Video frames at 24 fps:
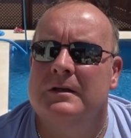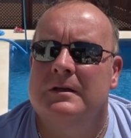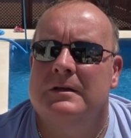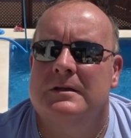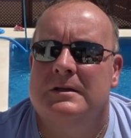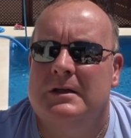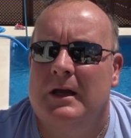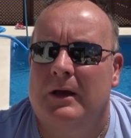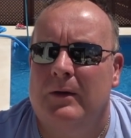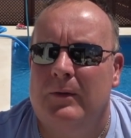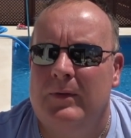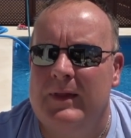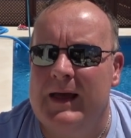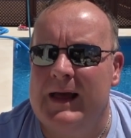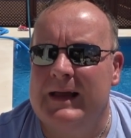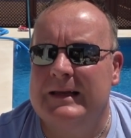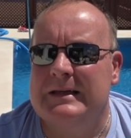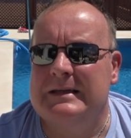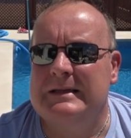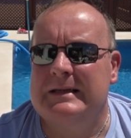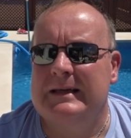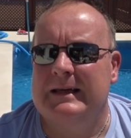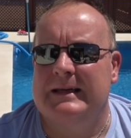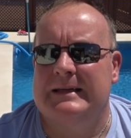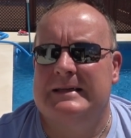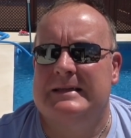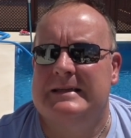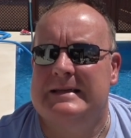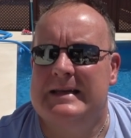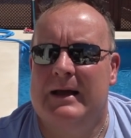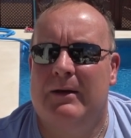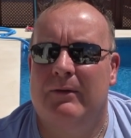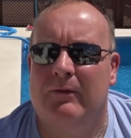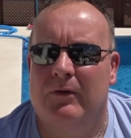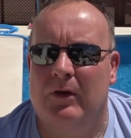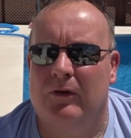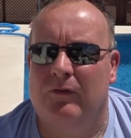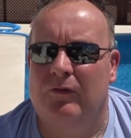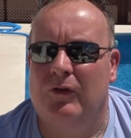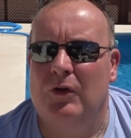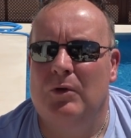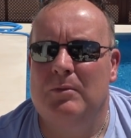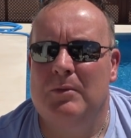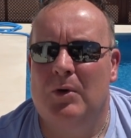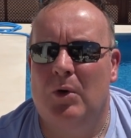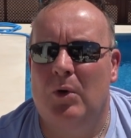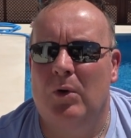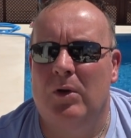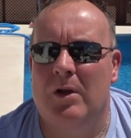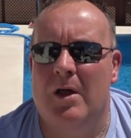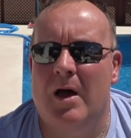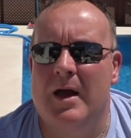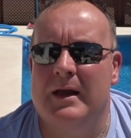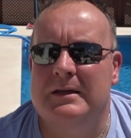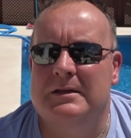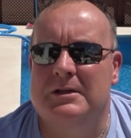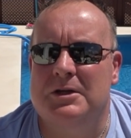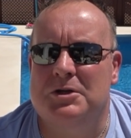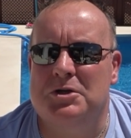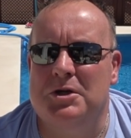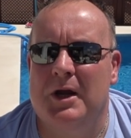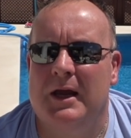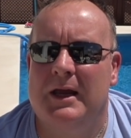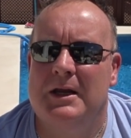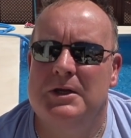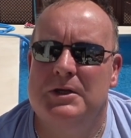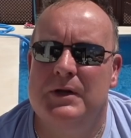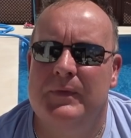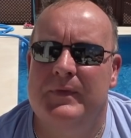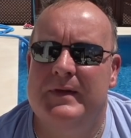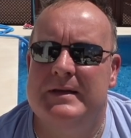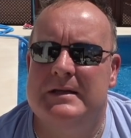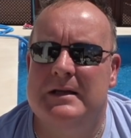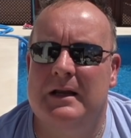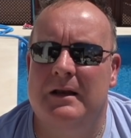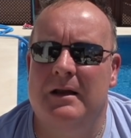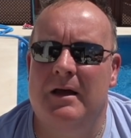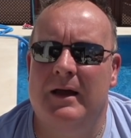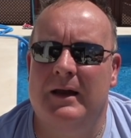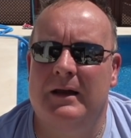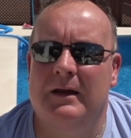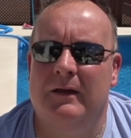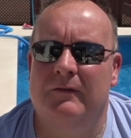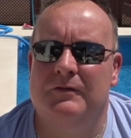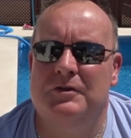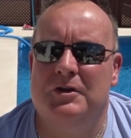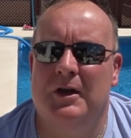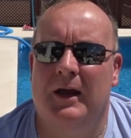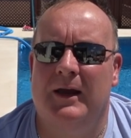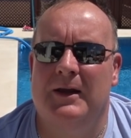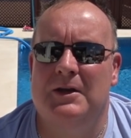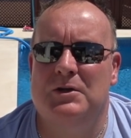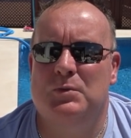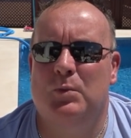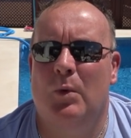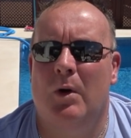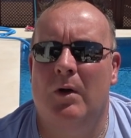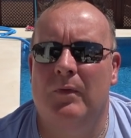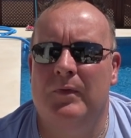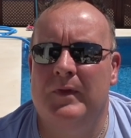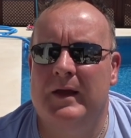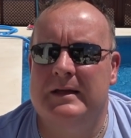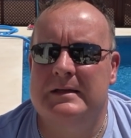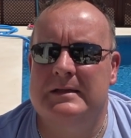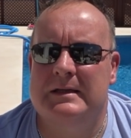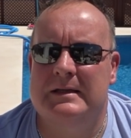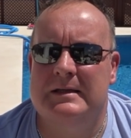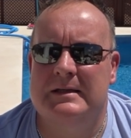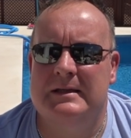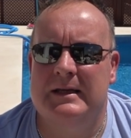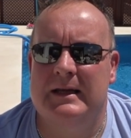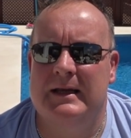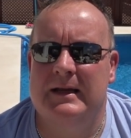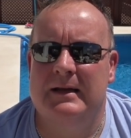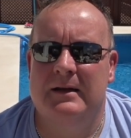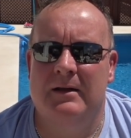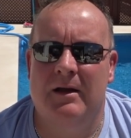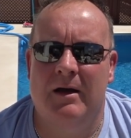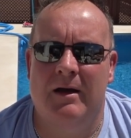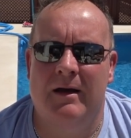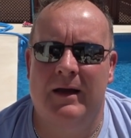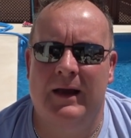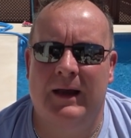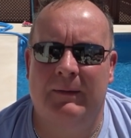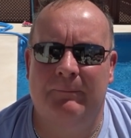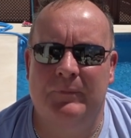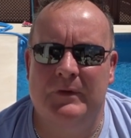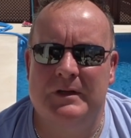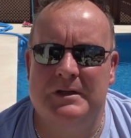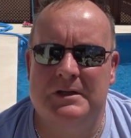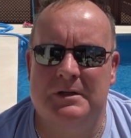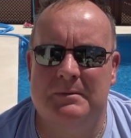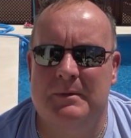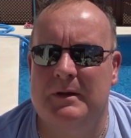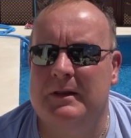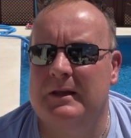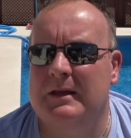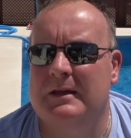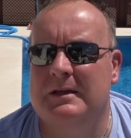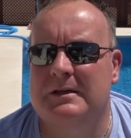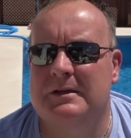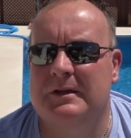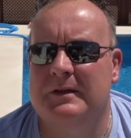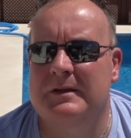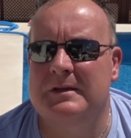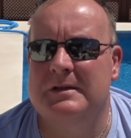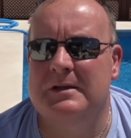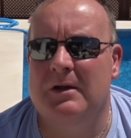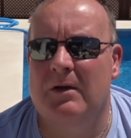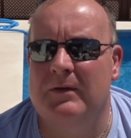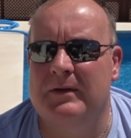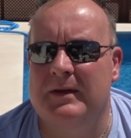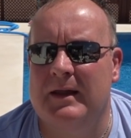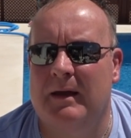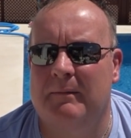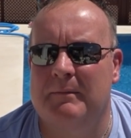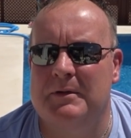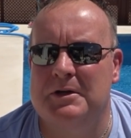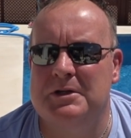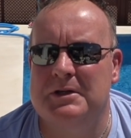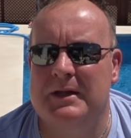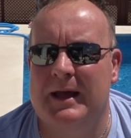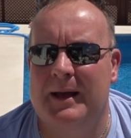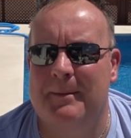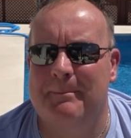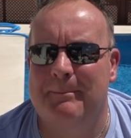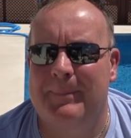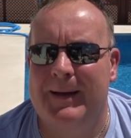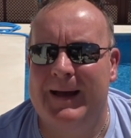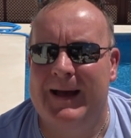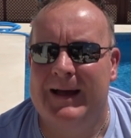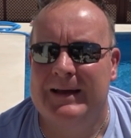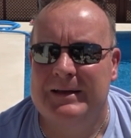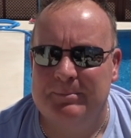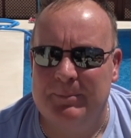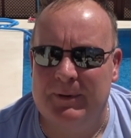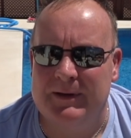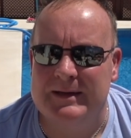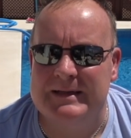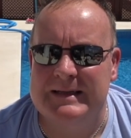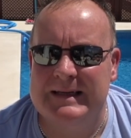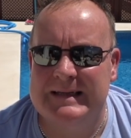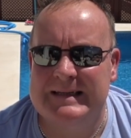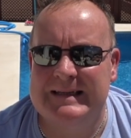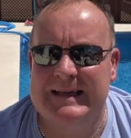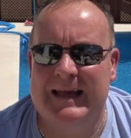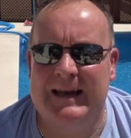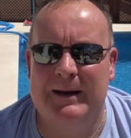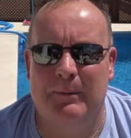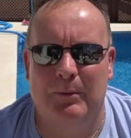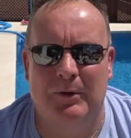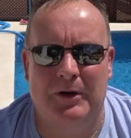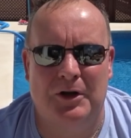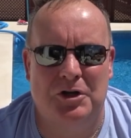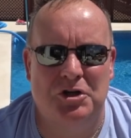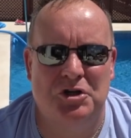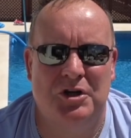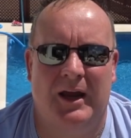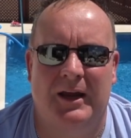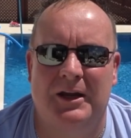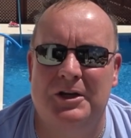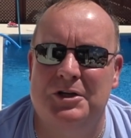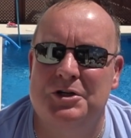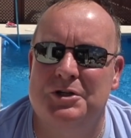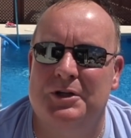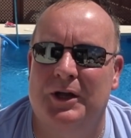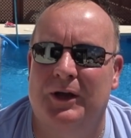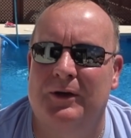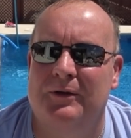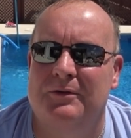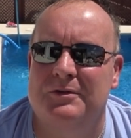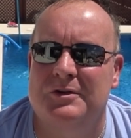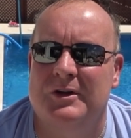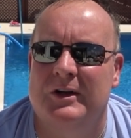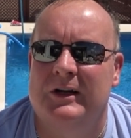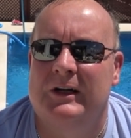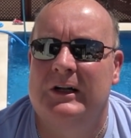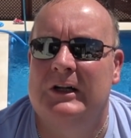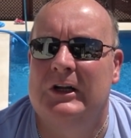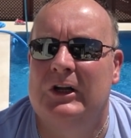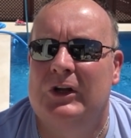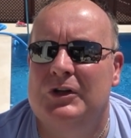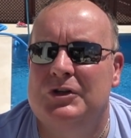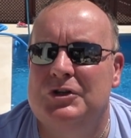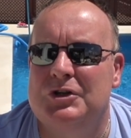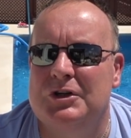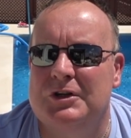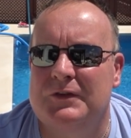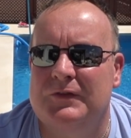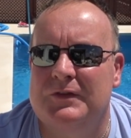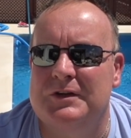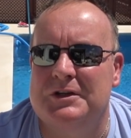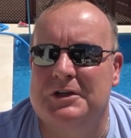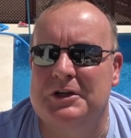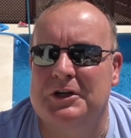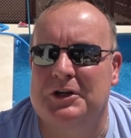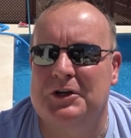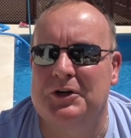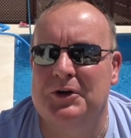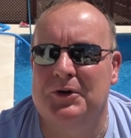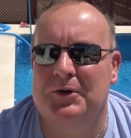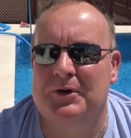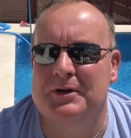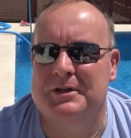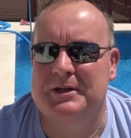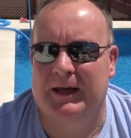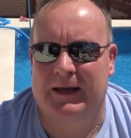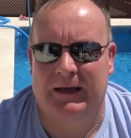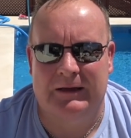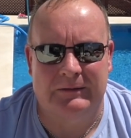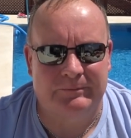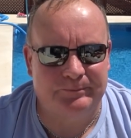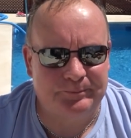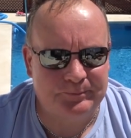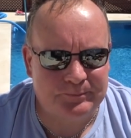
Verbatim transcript: So that's it. Now I've got a few more lines to change on this glider. I've changed one, that's the sea line. Some of these others aren't damaged that bad, but as I said, I want to change those just for security.